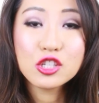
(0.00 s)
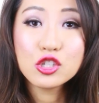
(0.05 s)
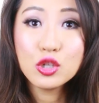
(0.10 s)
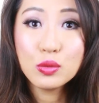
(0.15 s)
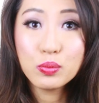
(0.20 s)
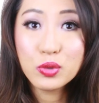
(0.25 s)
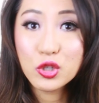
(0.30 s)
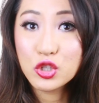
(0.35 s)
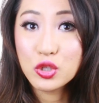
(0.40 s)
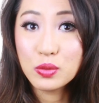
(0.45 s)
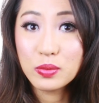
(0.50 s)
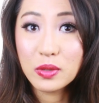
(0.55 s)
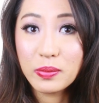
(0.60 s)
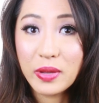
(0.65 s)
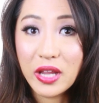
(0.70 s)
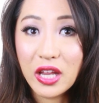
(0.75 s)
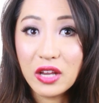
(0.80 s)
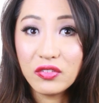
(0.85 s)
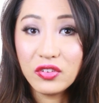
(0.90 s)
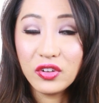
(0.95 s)
super, super
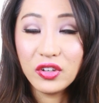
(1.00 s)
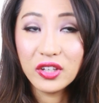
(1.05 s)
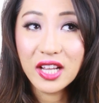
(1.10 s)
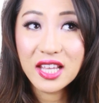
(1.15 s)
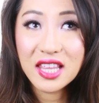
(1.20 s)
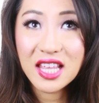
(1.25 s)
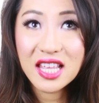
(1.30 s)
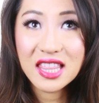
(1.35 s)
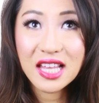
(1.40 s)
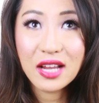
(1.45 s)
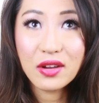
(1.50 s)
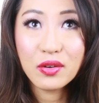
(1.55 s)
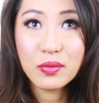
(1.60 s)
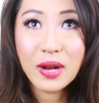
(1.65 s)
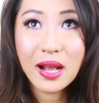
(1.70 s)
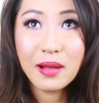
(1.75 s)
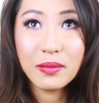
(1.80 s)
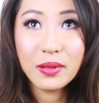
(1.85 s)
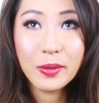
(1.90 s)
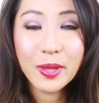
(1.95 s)
painful. And I think that would
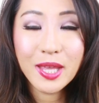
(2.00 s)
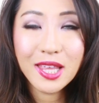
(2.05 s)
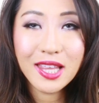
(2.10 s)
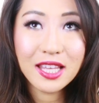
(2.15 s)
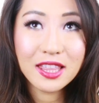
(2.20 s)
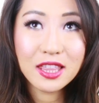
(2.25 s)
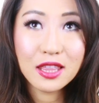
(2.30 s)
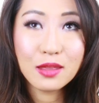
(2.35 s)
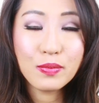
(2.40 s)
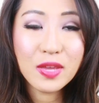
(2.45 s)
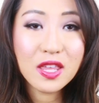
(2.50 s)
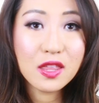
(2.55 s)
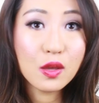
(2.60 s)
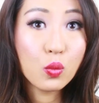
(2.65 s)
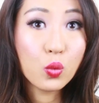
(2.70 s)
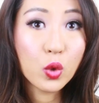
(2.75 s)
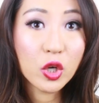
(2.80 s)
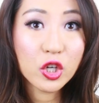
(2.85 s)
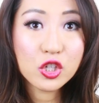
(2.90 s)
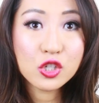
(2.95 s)
probably like be the
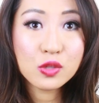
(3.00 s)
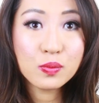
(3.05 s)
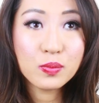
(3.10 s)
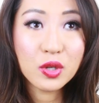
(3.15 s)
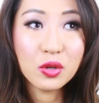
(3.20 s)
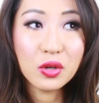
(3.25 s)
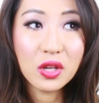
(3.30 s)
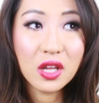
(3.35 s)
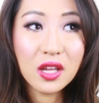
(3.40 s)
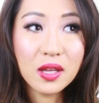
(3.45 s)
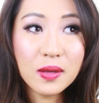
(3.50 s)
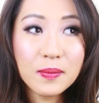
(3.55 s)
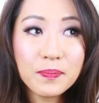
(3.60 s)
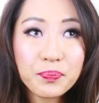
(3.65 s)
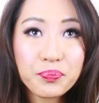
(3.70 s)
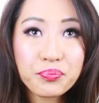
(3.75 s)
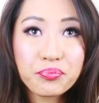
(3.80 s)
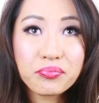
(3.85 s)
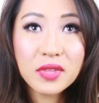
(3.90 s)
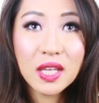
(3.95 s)
worst beauty
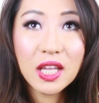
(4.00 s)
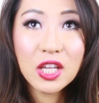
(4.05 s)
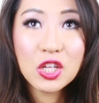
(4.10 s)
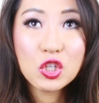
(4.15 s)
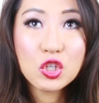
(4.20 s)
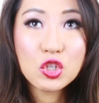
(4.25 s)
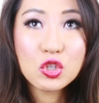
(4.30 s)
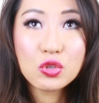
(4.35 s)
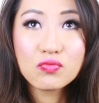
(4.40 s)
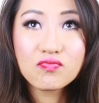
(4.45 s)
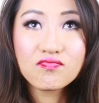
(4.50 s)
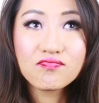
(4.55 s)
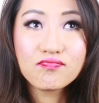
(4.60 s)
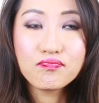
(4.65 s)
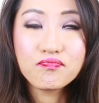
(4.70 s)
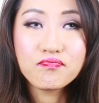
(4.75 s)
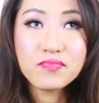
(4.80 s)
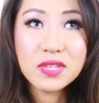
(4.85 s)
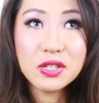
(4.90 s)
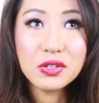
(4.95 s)

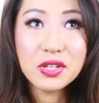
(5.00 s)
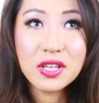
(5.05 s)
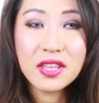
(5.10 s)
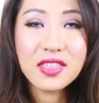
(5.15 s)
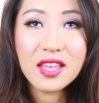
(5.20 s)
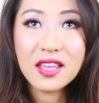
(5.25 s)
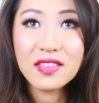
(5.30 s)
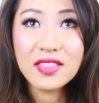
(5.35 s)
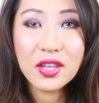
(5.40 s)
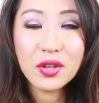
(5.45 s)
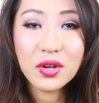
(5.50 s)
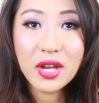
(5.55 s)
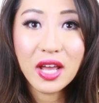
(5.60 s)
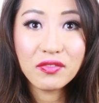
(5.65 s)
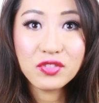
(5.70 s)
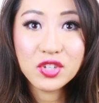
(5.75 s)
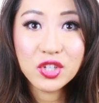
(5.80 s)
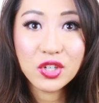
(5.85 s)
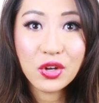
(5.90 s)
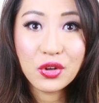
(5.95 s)
thing that you'd
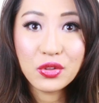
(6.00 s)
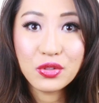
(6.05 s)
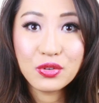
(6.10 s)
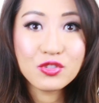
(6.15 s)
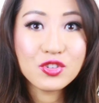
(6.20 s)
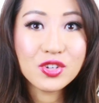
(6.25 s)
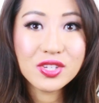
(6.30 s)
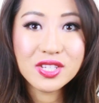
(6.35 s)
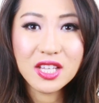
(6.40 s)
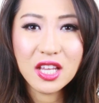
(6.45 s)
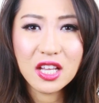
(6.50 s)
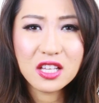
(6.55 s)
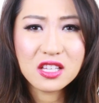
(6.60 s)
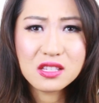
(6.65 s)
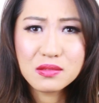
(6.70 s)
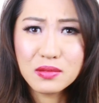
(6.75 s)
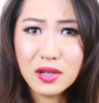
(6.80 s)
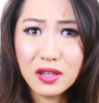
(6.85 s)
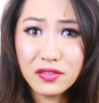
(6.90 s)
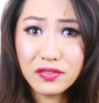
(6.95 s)
have to go through just to get
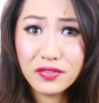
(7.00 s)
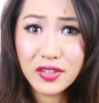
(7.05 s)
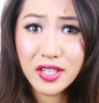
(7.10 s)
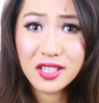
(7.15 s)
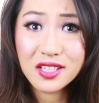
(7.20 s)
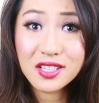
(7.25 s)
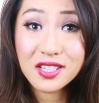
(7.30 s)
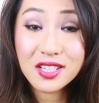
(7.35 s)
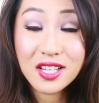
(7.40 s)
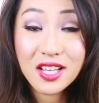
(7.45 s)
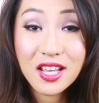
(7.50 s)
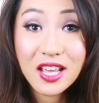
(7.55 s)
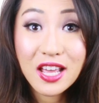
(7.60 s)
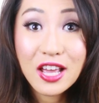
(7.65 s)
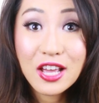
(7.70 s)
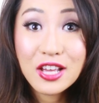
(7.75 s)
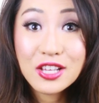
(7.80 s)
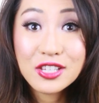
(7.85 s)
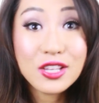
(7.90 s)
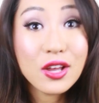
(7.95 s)
small feet.
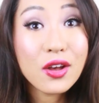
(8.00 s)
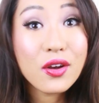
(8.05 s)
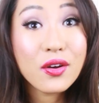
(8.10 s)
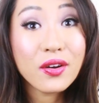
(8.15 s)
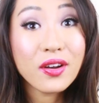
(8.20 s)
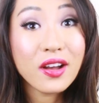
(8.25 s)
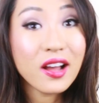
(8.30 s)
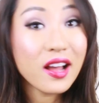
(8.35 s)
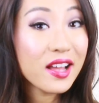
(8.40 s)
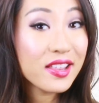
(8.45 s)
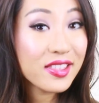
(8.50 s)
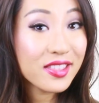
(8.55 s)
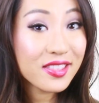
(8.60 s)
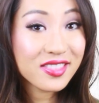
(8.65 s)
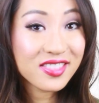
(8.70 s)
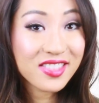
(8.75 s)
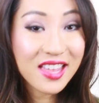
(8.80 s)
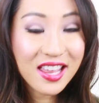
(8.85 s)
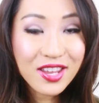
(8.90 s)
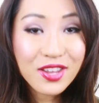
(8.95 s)
So
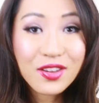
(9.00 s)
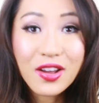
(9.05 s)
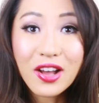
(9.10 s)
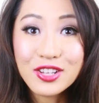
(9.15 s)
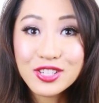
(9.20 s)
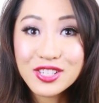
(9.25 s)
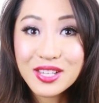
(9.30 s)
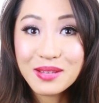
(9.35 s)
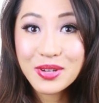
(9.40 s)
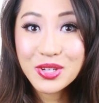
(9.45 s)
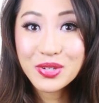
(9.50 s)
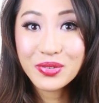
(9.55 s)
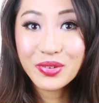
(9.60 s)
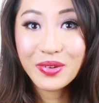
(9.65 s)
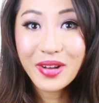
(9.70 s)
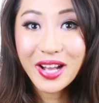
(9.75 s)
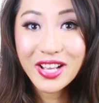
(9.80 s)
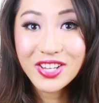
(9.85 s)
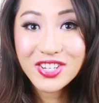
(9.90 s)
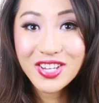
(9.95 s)
thank you all so much
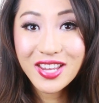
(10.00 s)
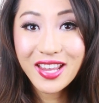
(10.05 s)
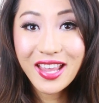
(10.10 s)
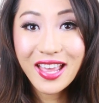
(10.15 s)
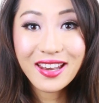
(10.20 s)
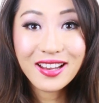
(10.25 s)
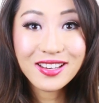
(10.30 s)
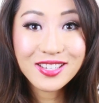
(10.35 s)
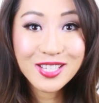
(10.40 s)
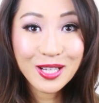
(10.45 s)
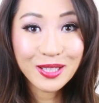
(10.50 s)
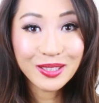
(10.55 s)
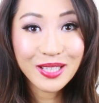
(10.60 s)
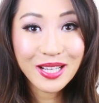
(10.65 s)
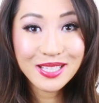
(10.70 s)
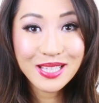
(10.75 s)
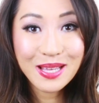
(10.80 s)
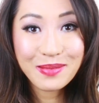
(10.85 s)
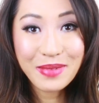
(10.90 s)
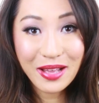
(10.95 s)
for watching, and until
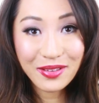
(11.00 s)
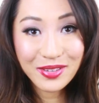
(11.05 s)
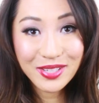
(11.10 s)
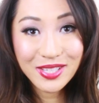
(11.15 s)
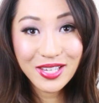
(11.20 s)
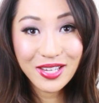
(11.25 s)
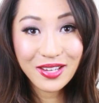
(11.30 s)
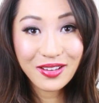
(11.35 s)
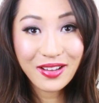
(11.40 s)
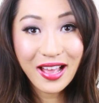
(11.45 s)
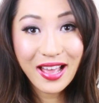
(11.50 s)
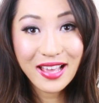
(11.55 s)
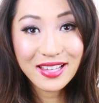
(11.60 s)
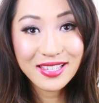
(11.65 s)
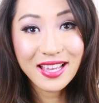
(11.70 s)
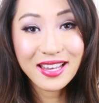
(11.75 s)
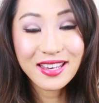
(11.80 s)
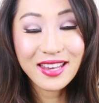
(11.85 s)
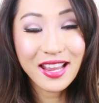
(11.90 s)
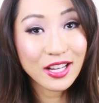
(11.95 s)
next time, I will see you guys
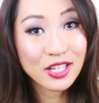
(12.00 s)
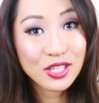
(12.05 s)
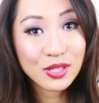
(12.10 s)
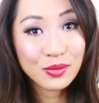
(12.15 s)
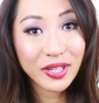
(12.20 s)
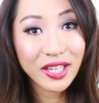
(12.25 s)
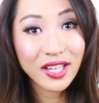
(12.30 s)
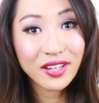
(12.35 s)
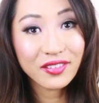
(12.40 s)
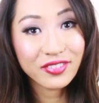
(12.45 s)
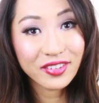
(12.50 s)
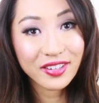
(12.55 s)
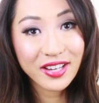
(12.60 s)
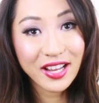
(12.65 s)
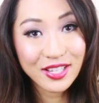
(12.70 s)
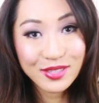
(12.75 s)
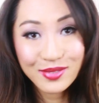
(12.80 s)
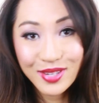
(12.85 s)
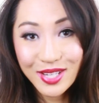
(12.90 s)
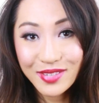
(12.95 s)
next week for
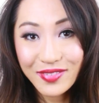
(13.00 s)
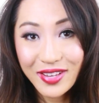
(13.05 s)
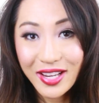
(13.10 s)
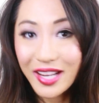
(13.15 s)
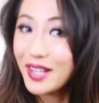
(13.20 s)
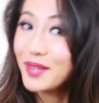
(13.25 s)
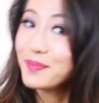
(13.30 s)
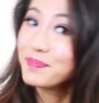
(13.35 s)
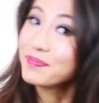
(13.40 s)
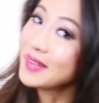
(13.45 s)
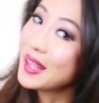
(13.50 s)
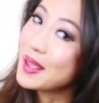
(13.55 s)
next week's video.